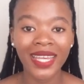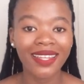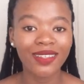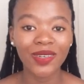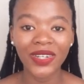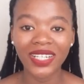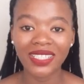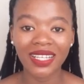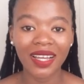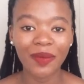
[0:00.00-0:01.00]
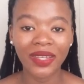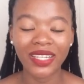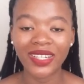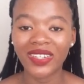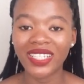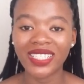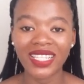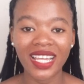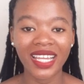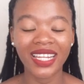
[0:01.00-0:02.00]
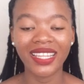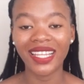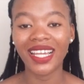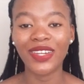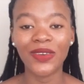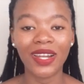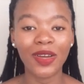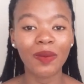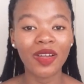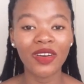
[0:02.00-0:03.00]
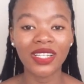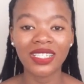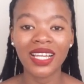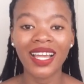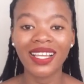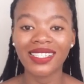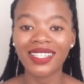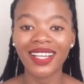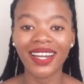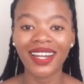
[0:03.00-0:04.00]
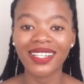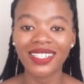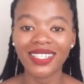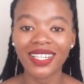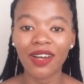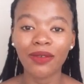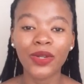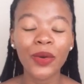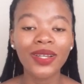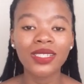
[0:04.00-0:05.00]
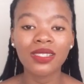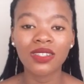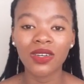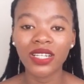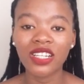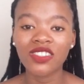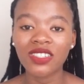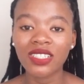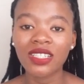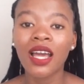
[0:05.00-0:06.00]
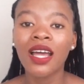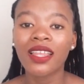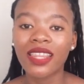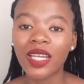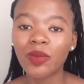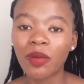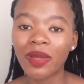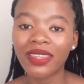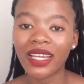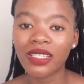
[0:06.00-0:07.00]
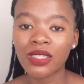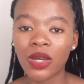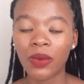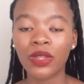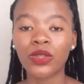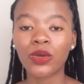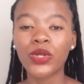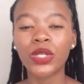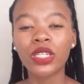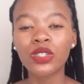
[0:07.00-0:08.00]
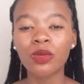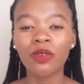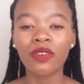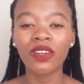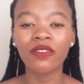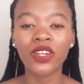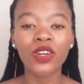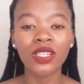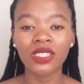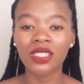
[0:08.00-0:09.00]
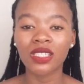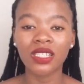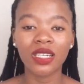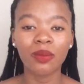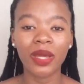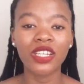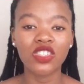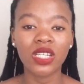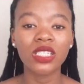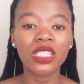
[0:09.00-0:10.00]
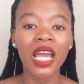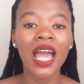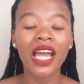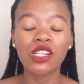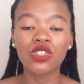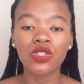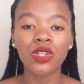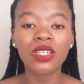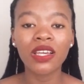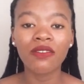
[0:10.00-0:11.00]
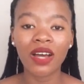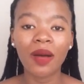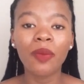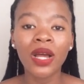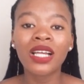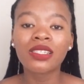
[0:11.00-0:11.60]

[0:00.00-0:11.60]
No orders are coming in, no one is saying anything, and you're like, oh my gosh, is it crashing down? No, it's not. It's just that moment that it's going through. You need to be very consistent and patient, and do not give up.